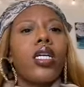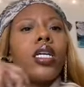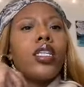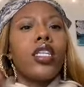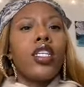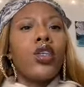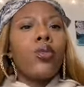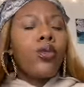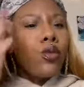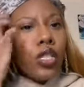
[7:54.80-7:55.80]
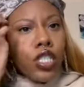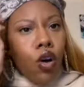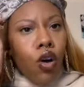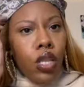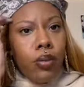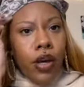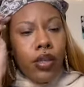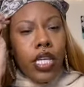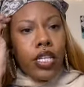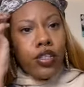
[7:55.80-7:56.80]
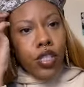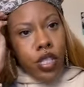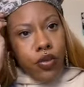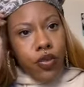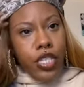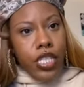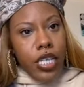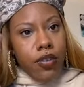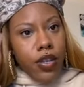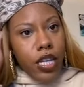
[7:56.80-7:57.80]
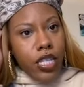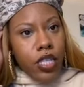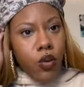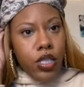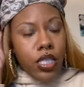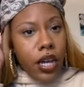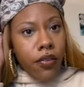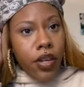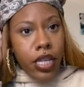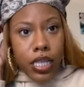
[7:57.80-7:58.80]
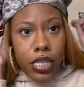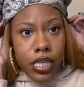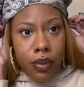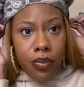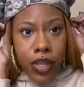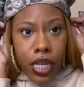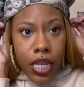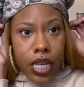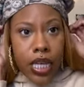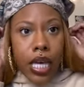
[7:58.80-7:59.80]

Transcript: The new moon is all about the energy of receiving. So it's definitely something